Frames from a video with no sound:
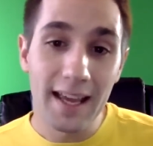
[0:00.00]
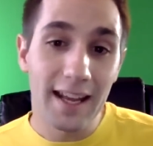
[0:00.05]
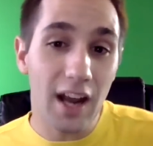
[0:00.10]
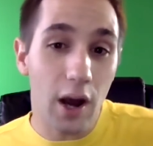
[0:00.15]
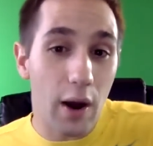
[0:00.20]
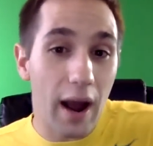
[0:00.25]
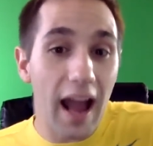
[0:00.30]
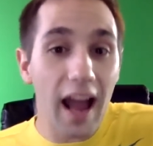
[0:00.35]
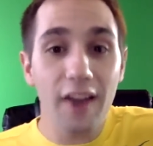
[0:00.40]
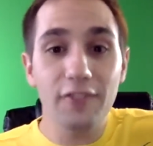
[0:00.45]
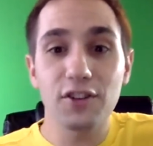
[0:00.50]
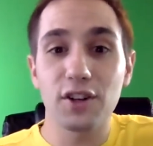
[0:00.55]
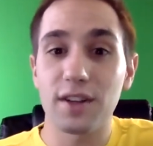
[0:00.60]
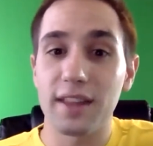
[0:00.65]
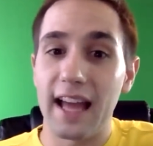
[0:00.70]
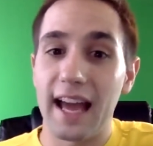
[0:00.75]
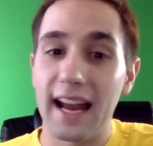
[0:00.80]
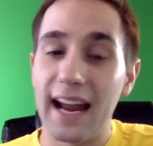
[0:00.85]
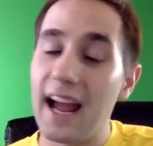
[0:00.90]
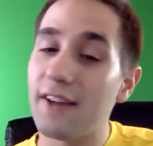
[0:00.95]
Now after
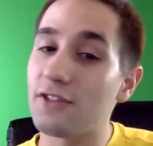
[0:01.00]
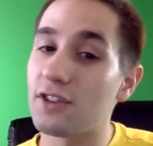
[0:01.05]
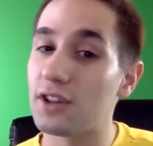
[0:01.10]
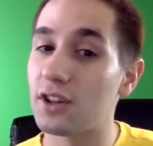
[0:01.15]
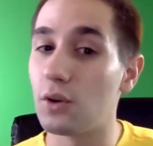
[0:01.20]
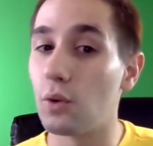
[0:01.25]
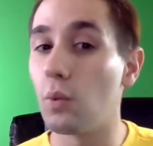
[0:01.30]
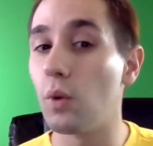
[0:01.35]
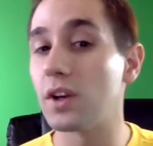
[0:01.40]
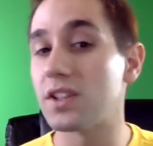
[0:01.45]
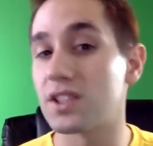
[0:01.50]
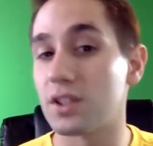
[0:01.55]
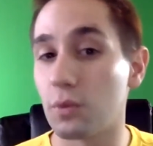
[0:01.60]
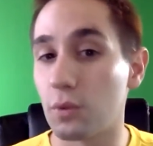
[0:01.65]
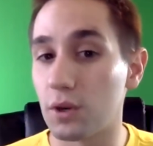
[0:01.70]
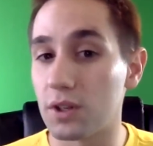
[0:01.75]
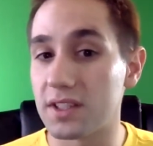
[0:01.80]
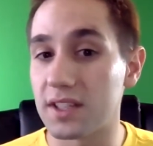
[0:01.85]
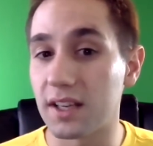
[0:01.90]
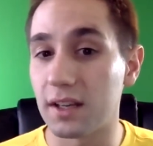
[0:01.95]
that, after the what's the
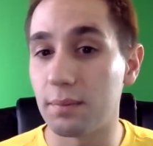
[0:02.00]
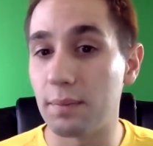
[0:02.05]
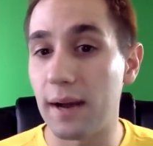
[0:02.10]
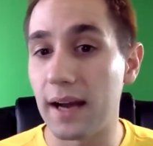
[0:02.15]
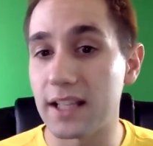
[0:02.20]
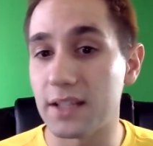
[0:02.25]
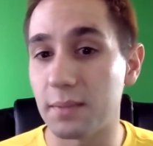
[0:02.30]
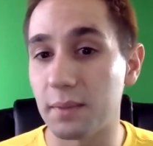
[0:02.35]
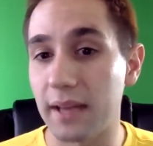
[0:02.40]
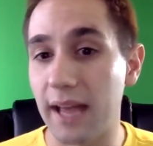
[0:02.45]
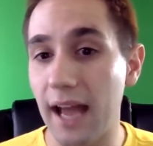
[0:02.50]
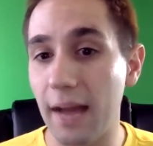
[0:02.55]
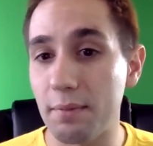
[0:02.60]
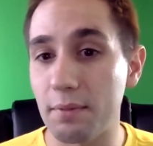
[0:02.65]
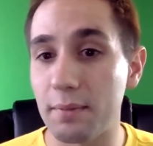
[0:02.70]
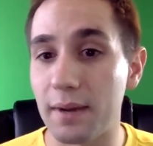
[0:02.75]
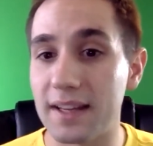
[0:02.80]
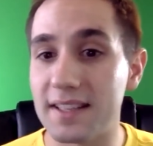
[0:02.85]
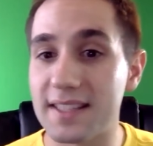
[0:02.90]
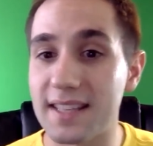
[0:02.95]
worst that could possibly
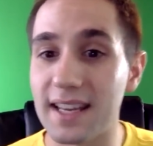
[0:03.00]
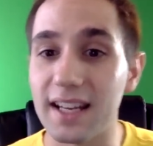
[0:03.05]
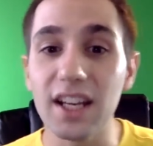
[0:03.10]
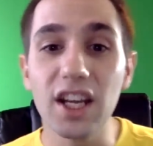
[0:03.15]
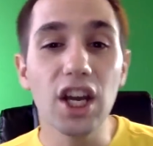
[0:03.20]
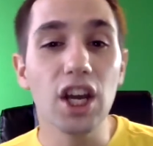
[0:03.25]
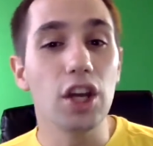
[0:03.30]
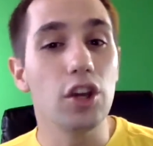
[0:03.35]
happen mindset,